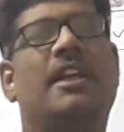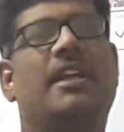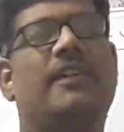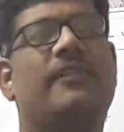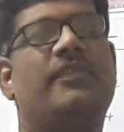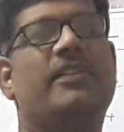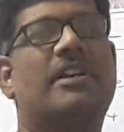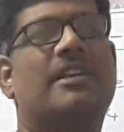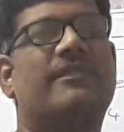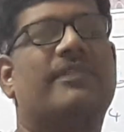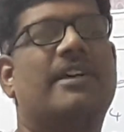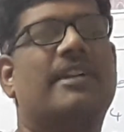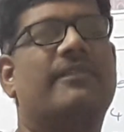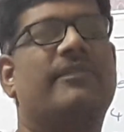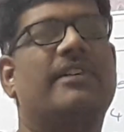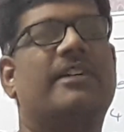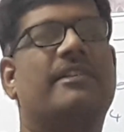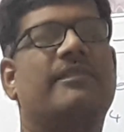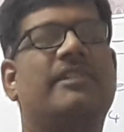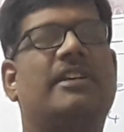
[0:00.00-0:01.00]
If you are
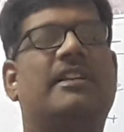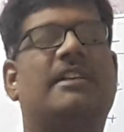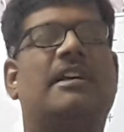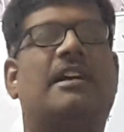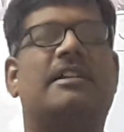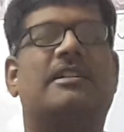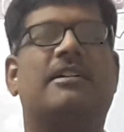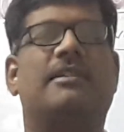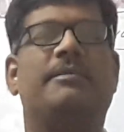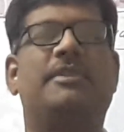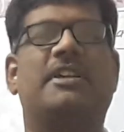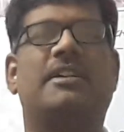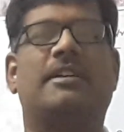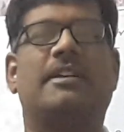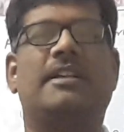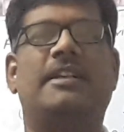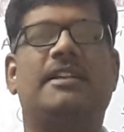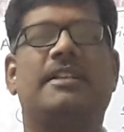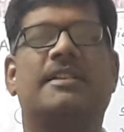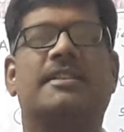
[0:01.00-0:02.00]
perfect with the atomic
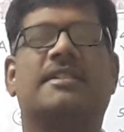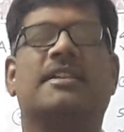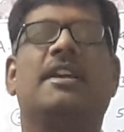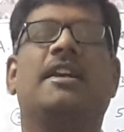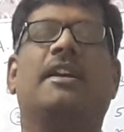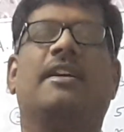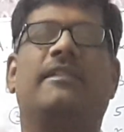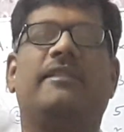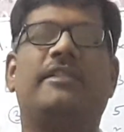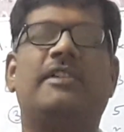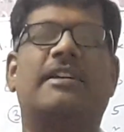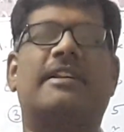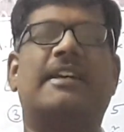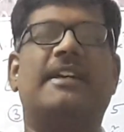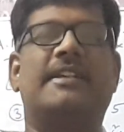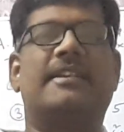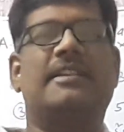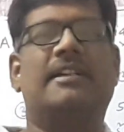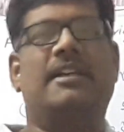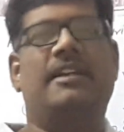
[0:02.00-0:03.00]
radius, we will
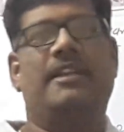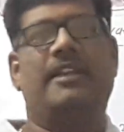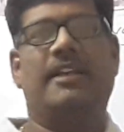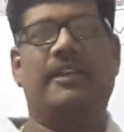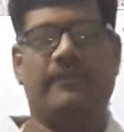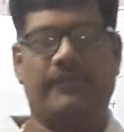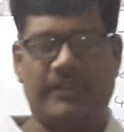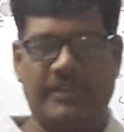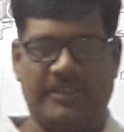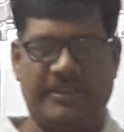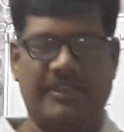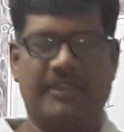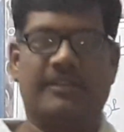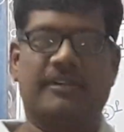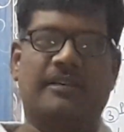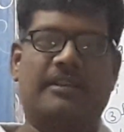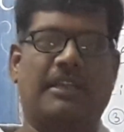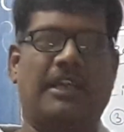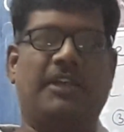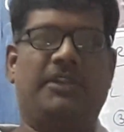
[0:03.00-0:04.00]
write the
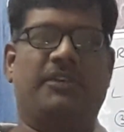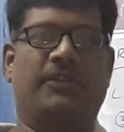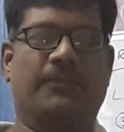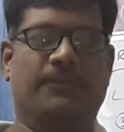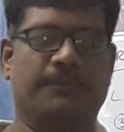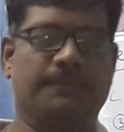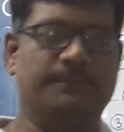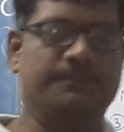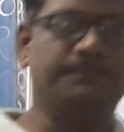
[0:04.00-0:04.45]
everything. Thank you.